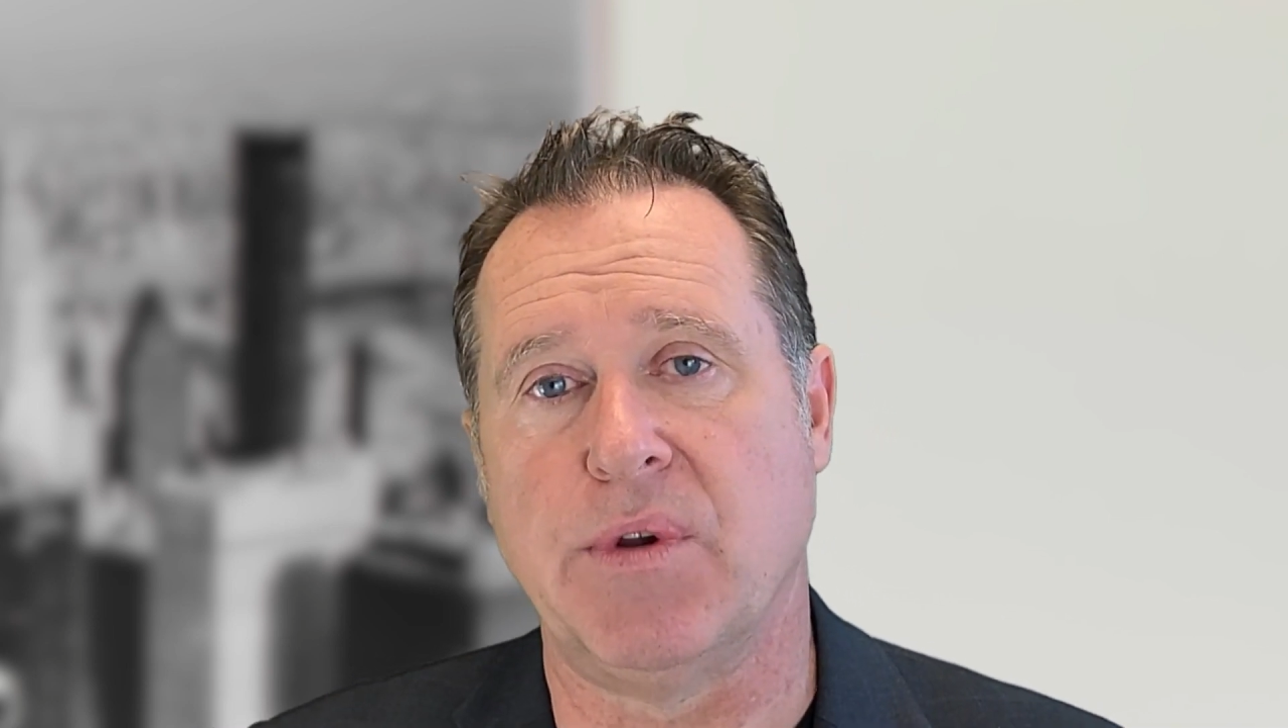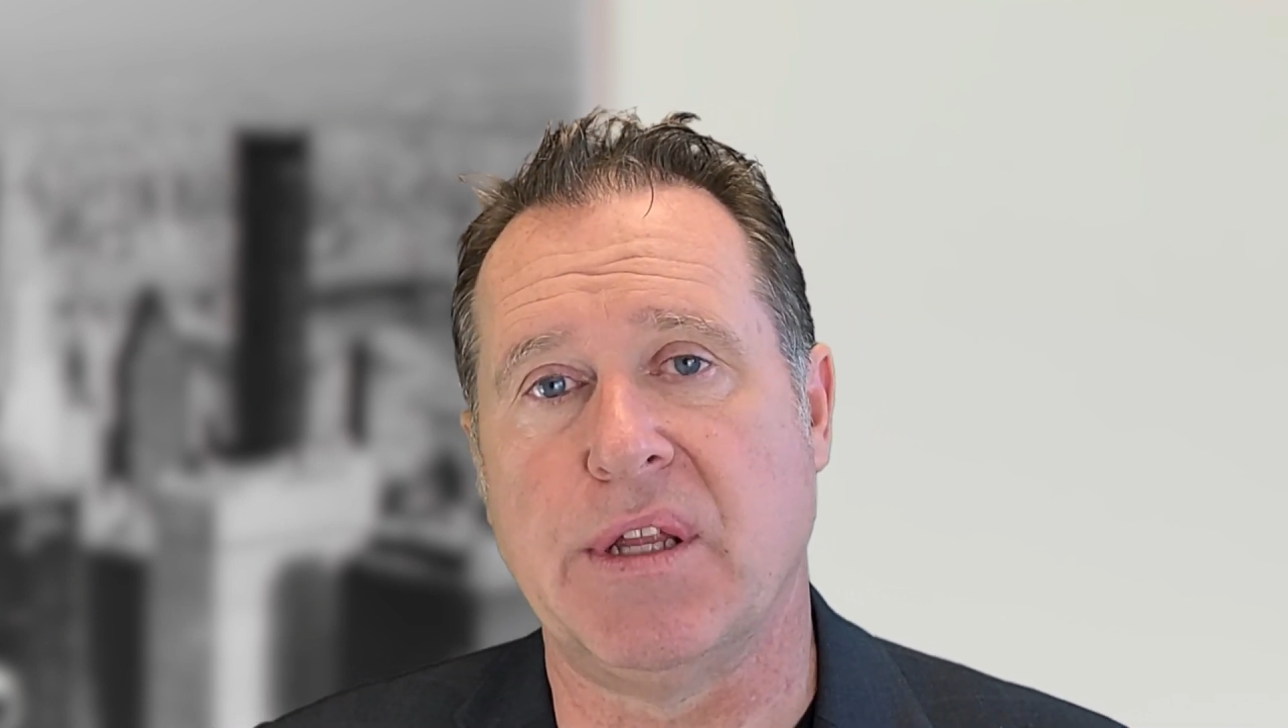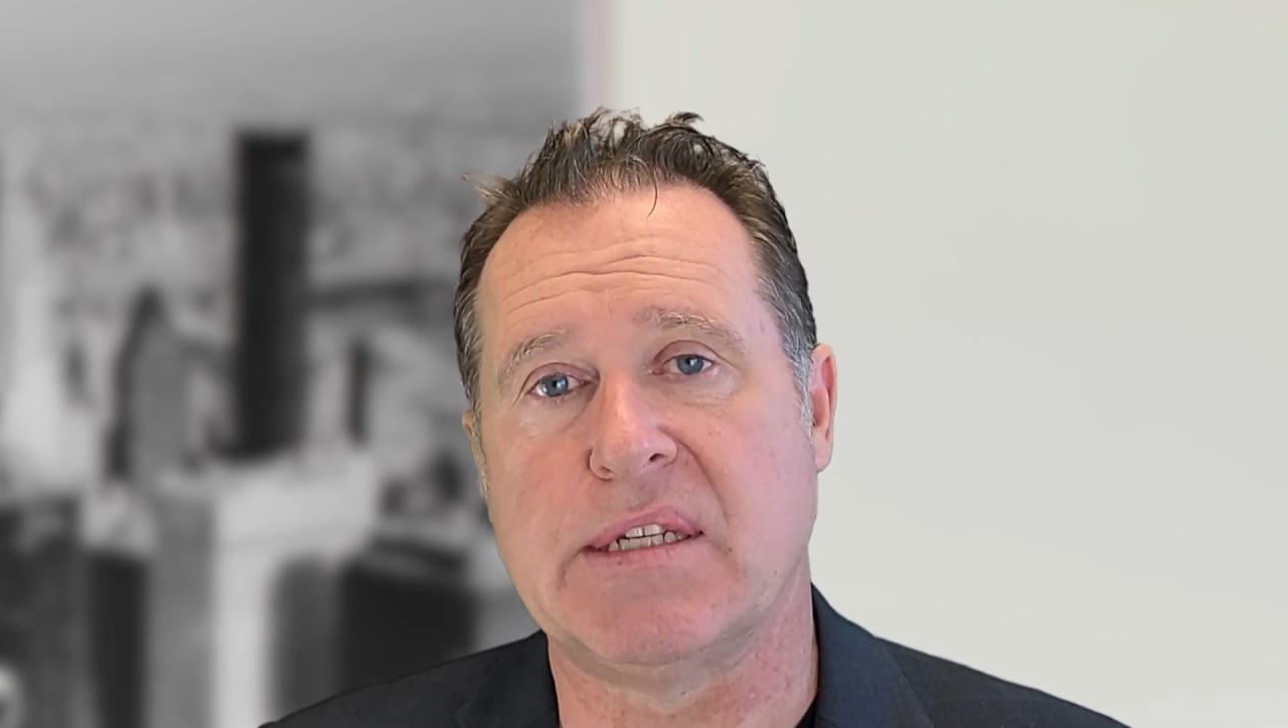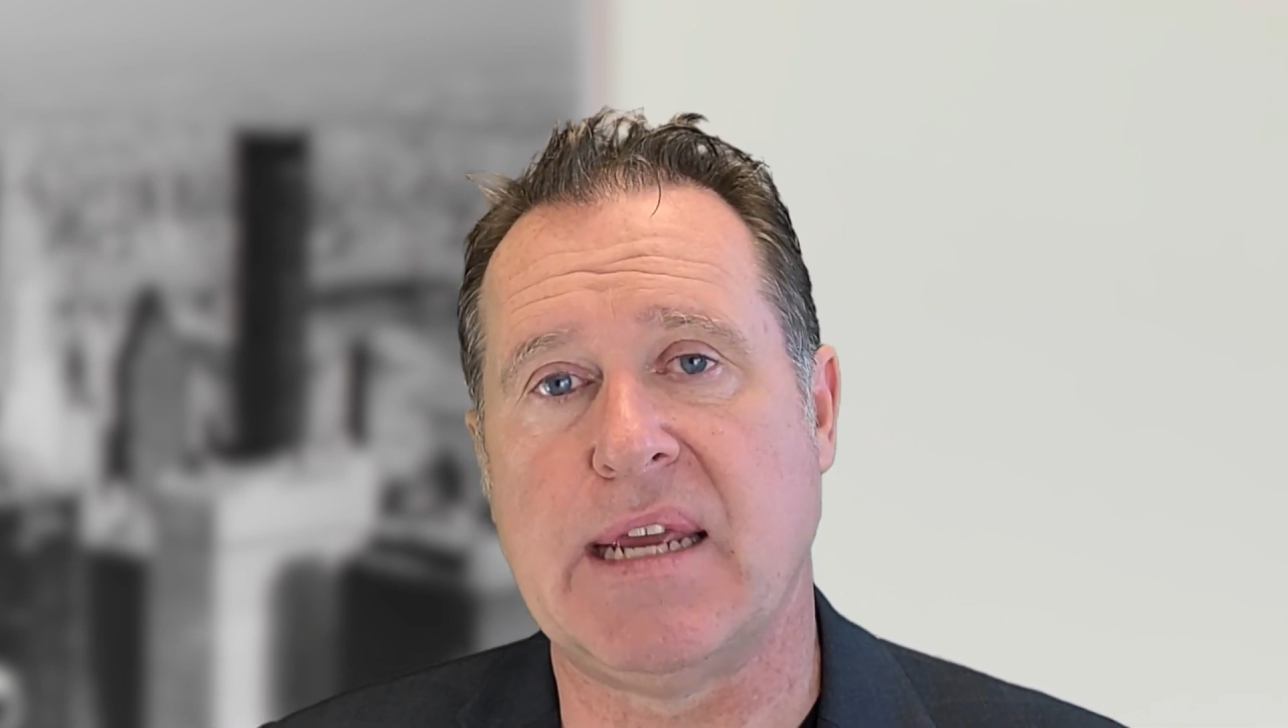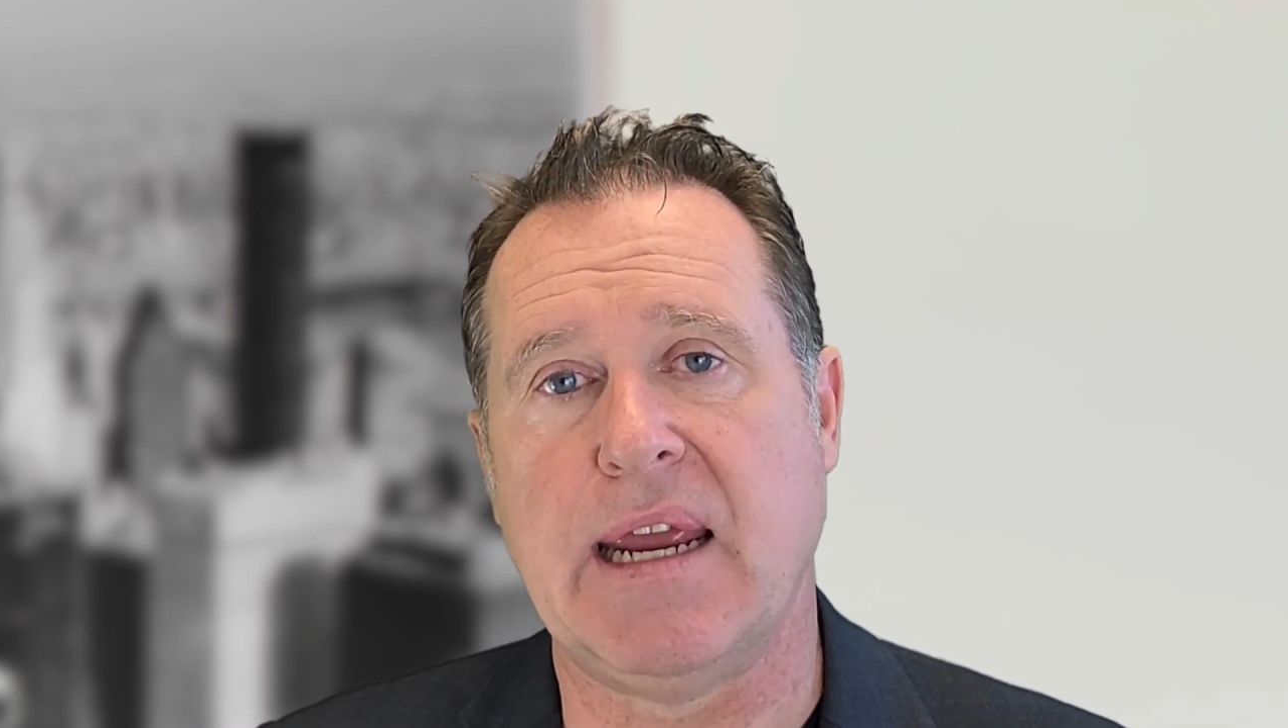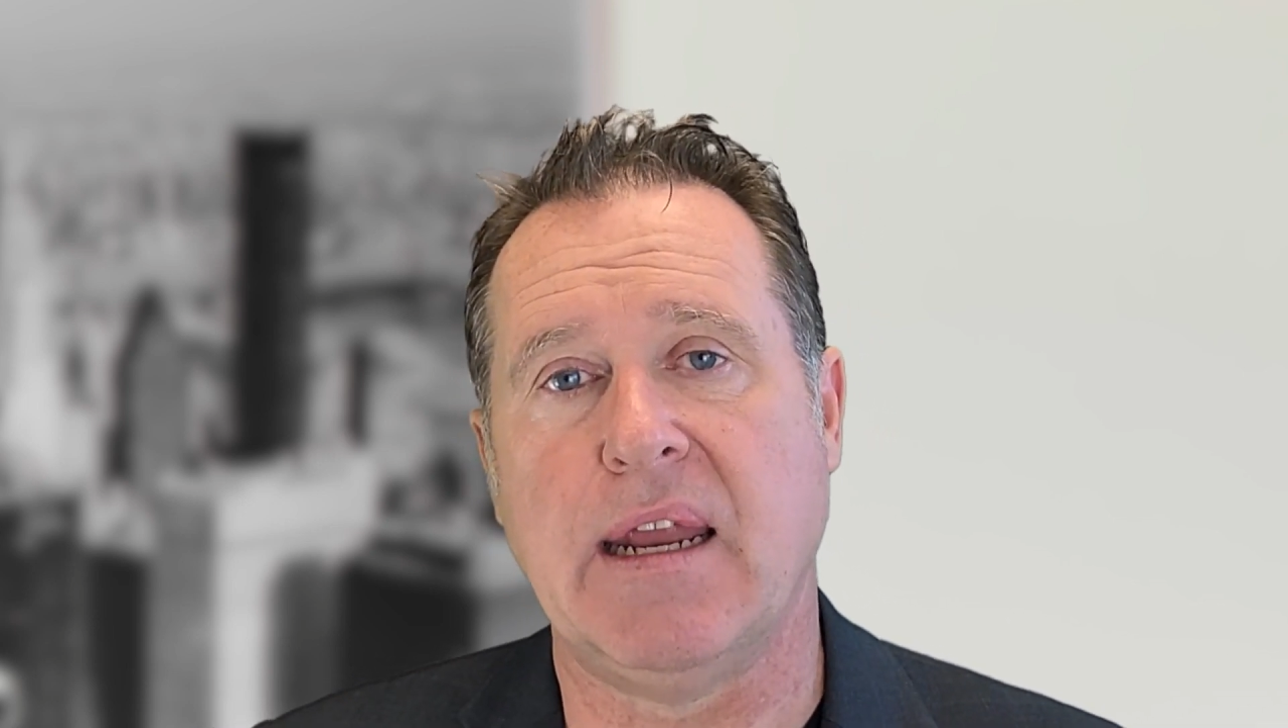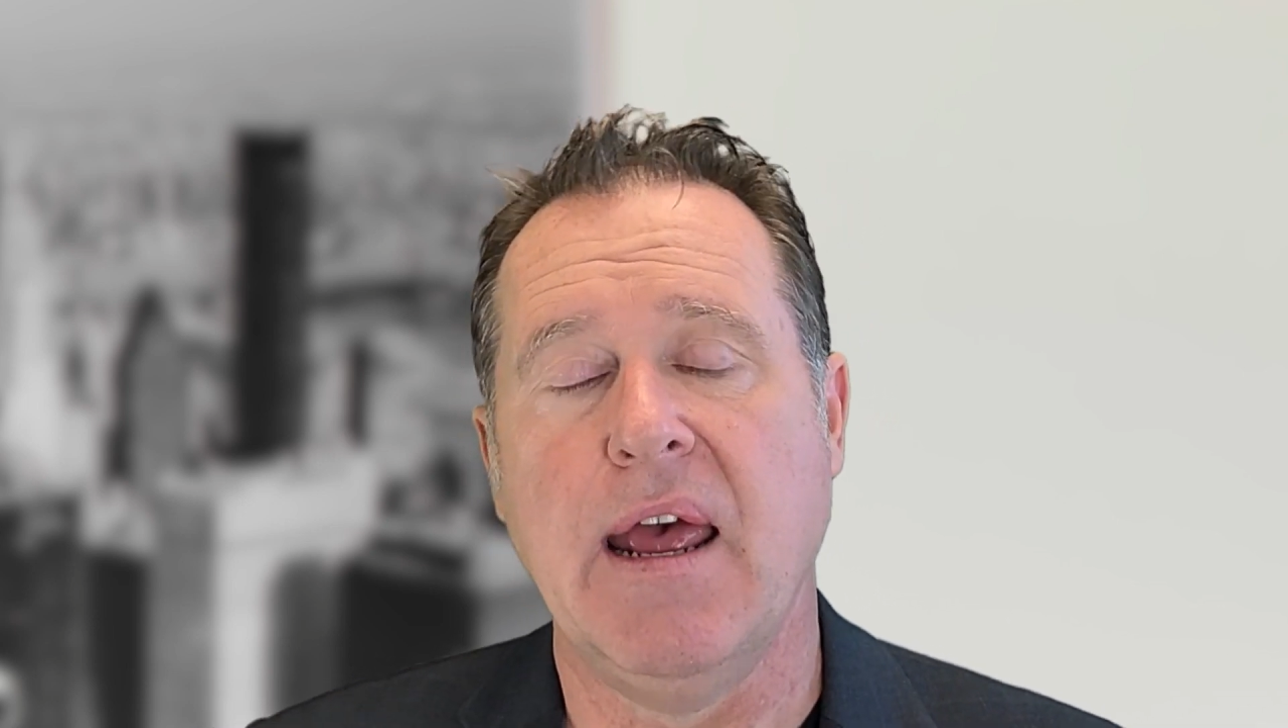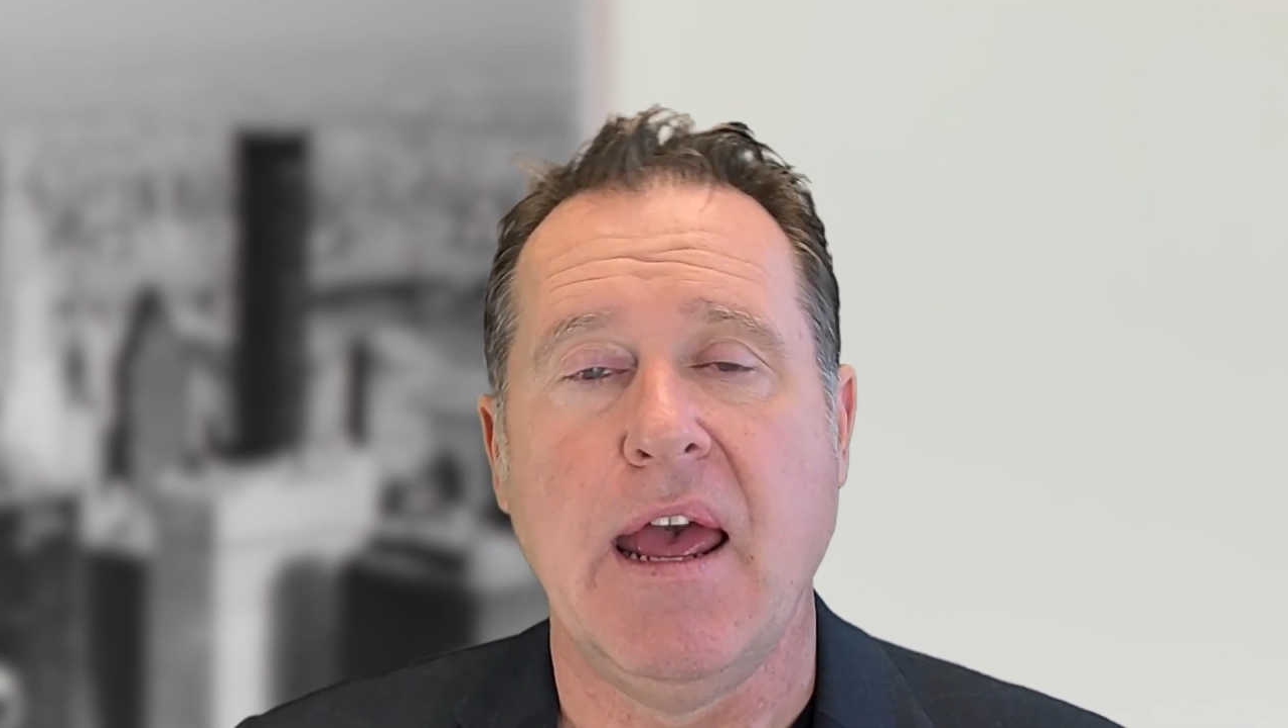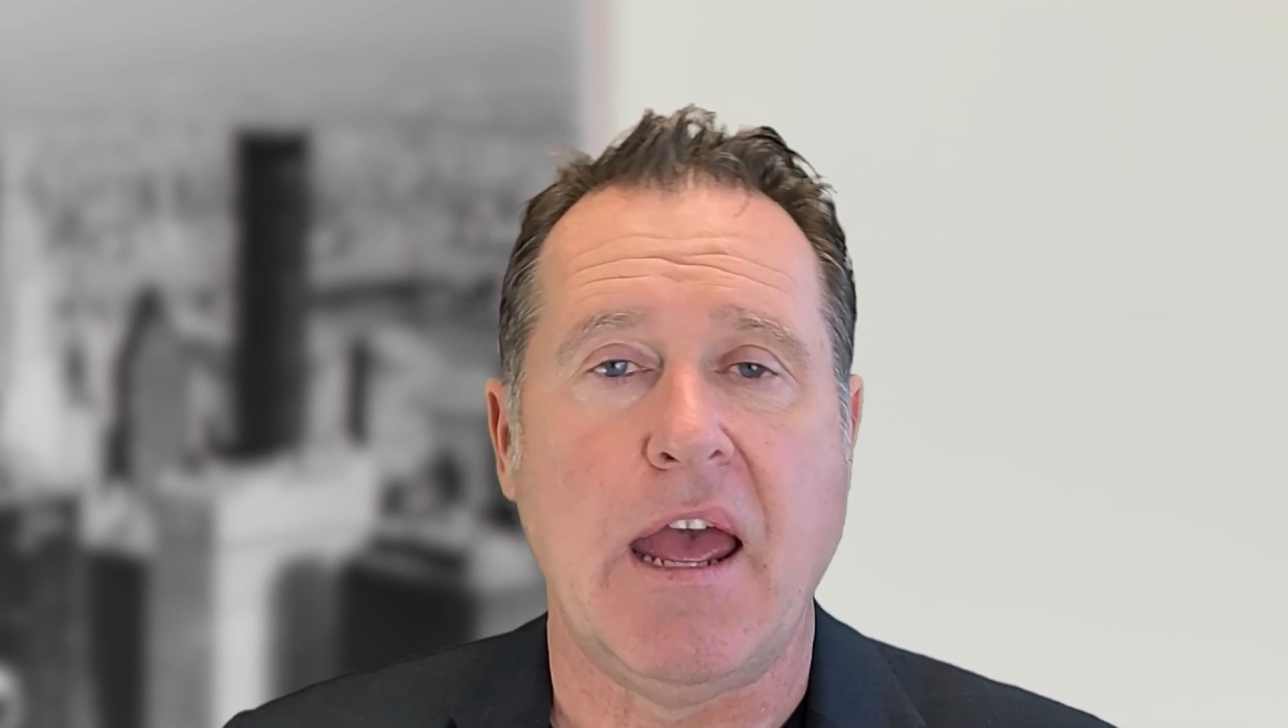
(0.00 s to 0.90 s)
real estate